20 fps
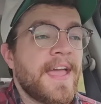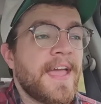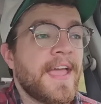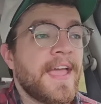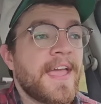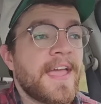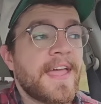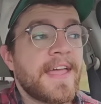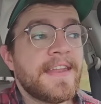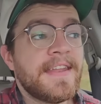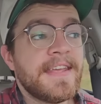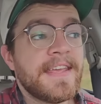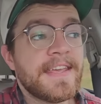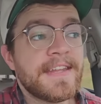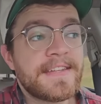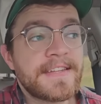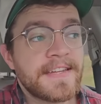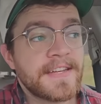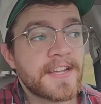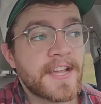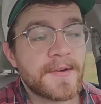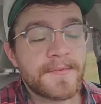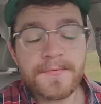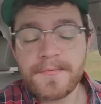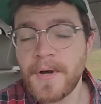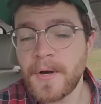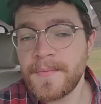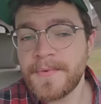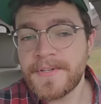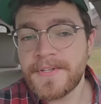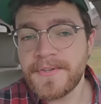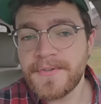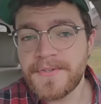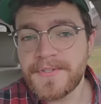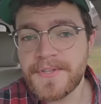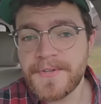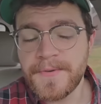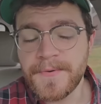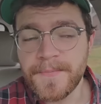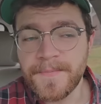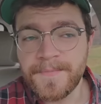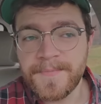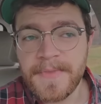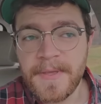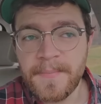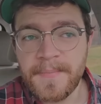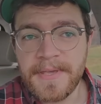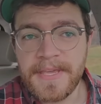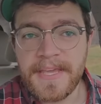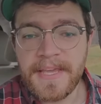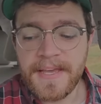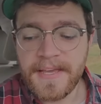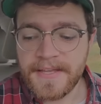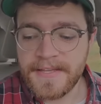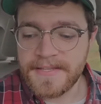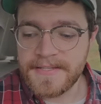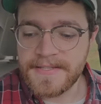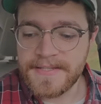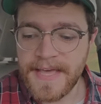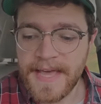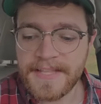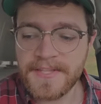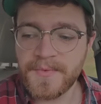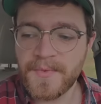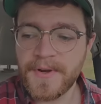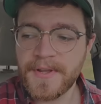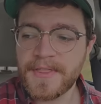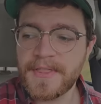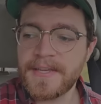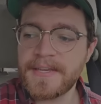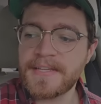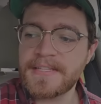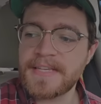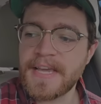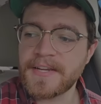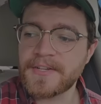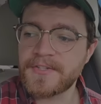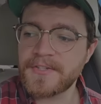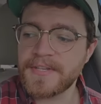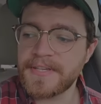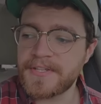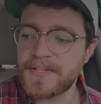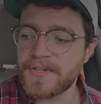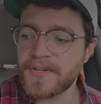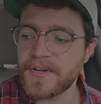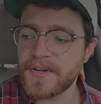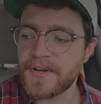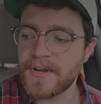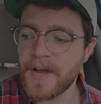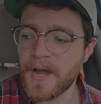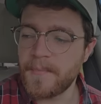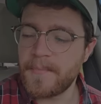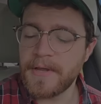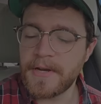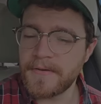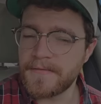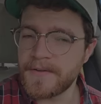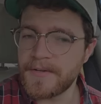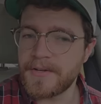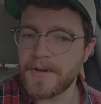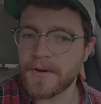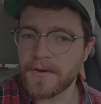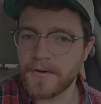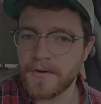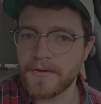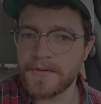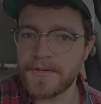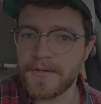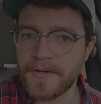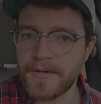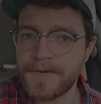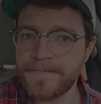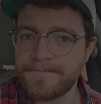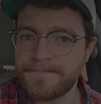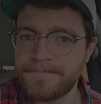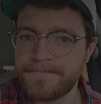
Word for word: And it didn't come a moment too soon because that's where things actually took a bit of a darker turn.